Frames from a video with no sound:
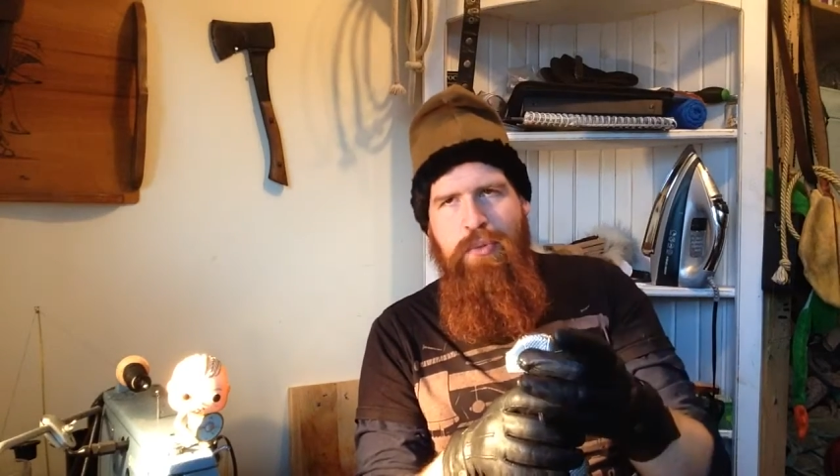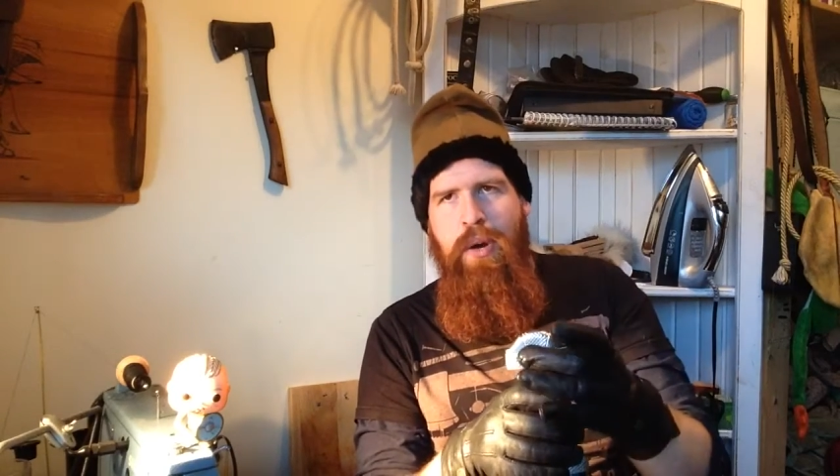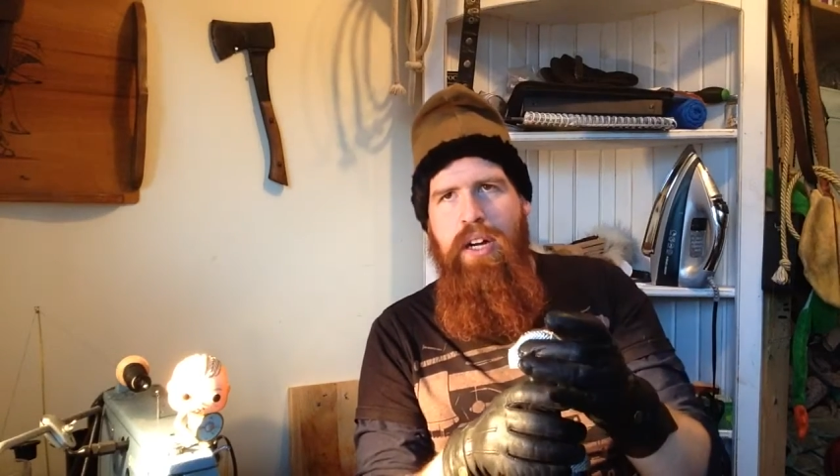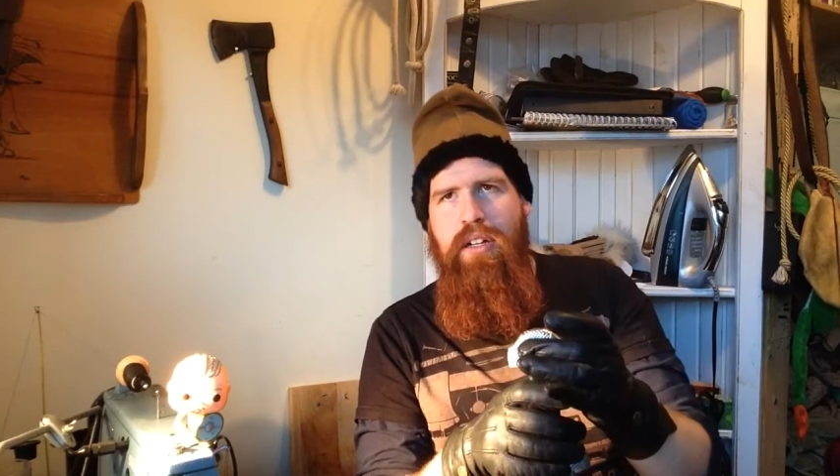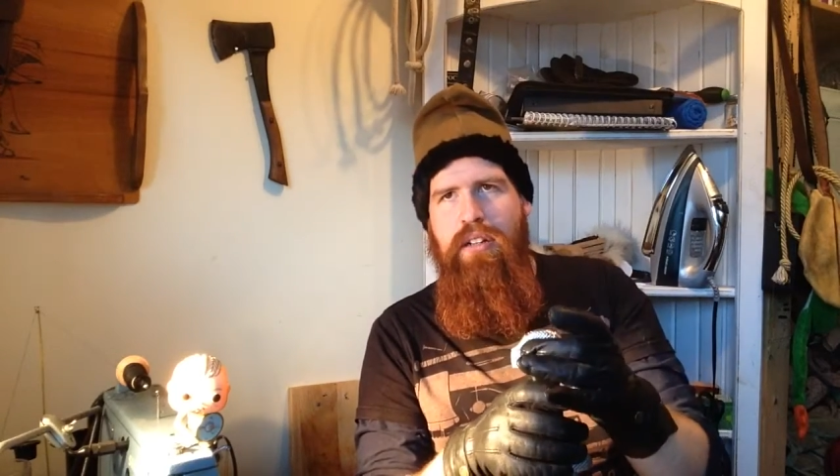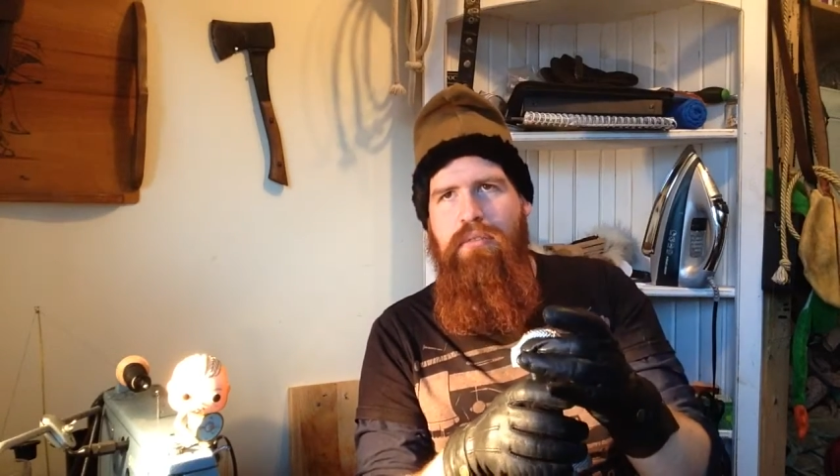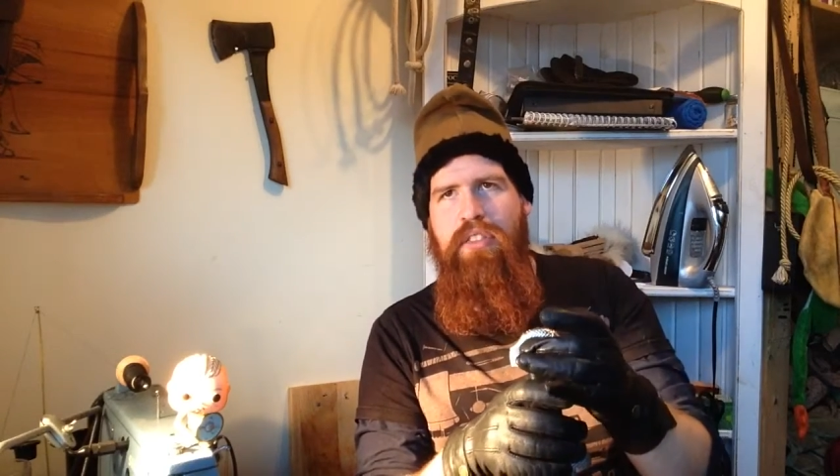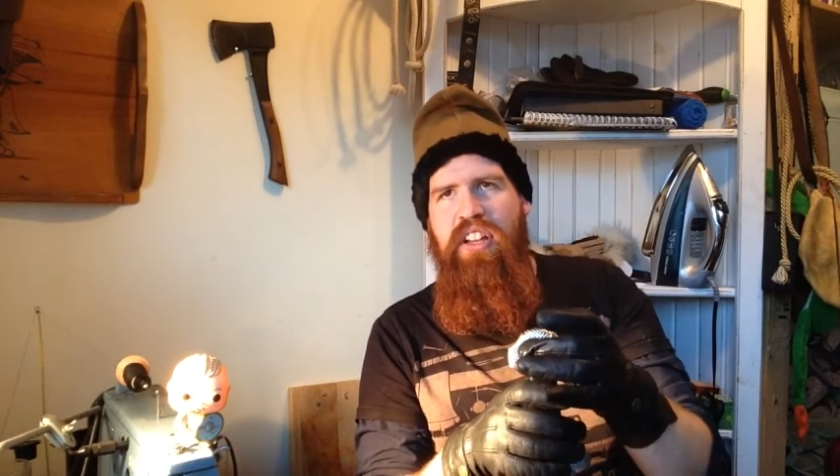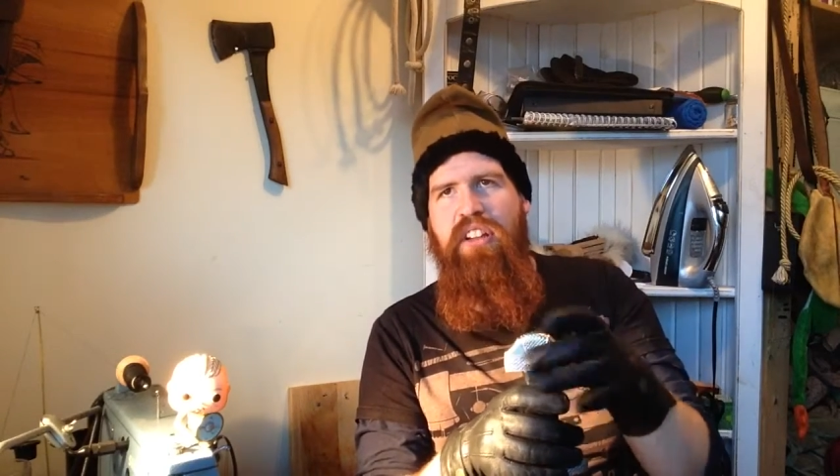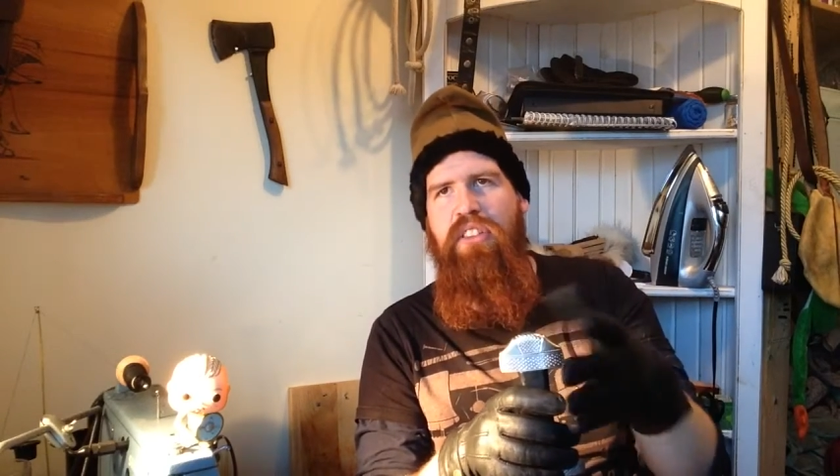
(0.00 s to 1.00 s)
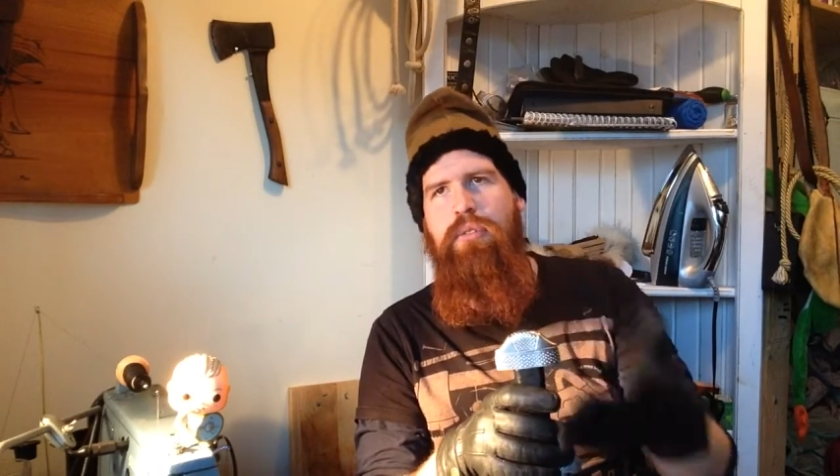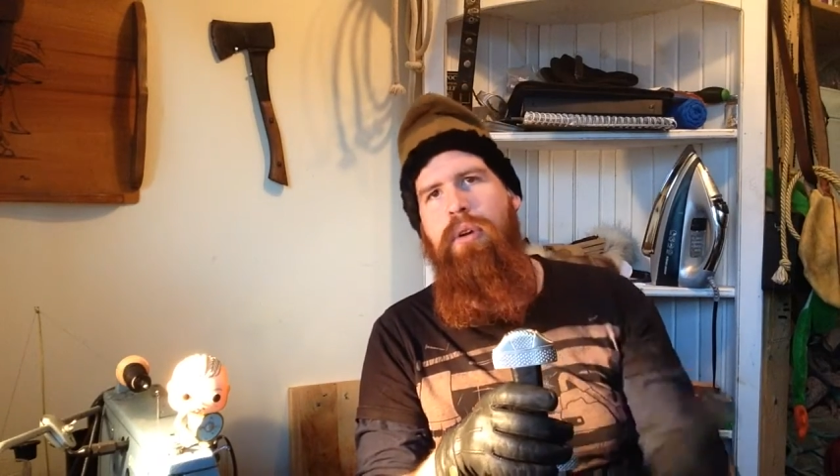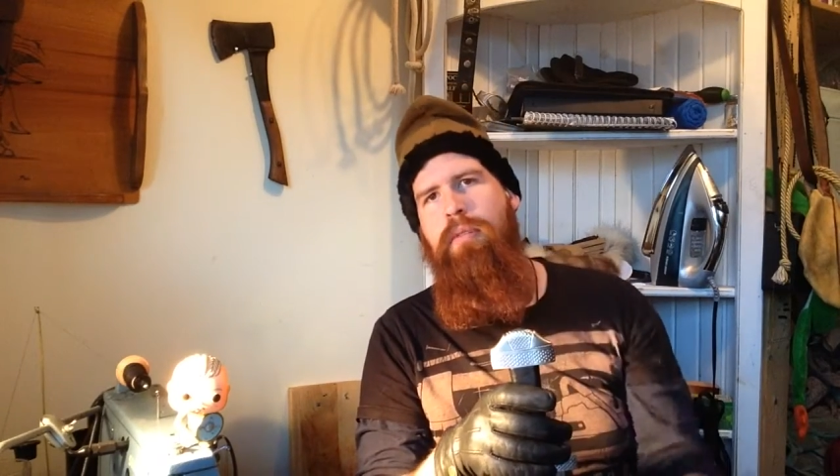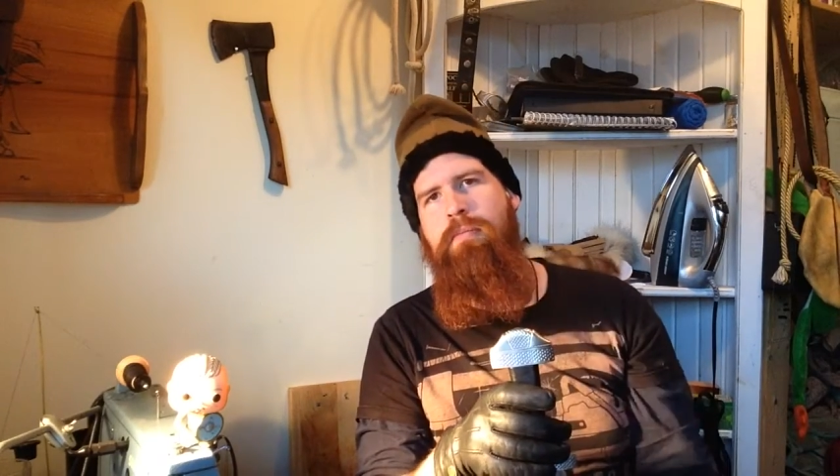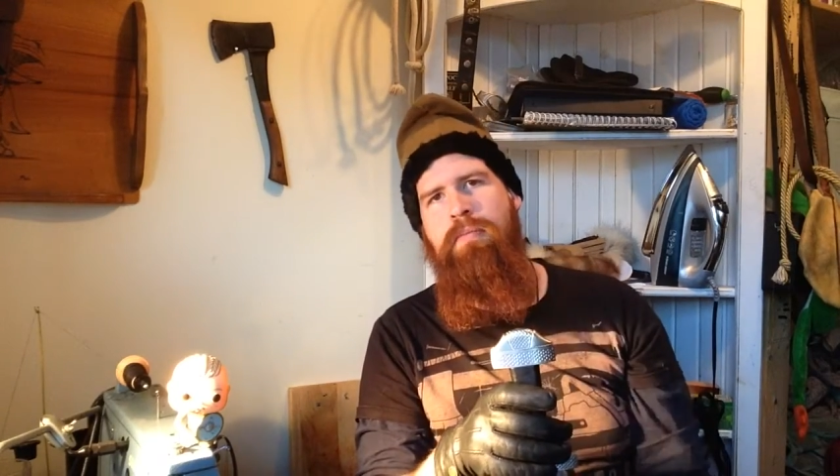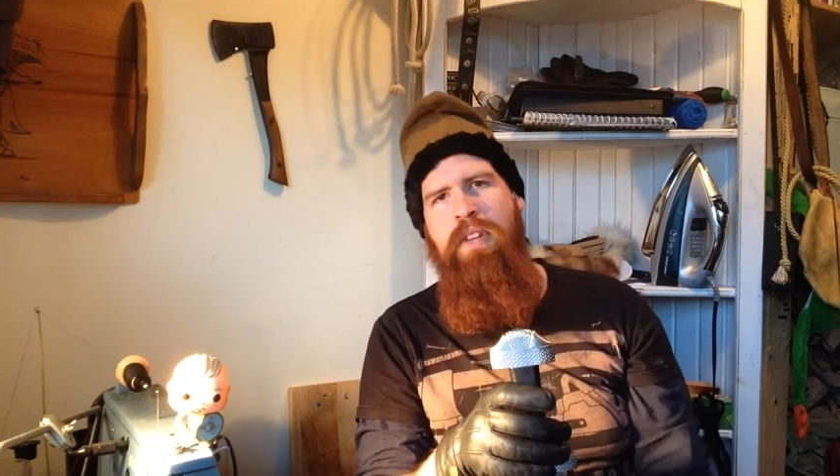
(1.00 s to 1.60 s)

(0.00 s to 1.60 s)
wire thing through it.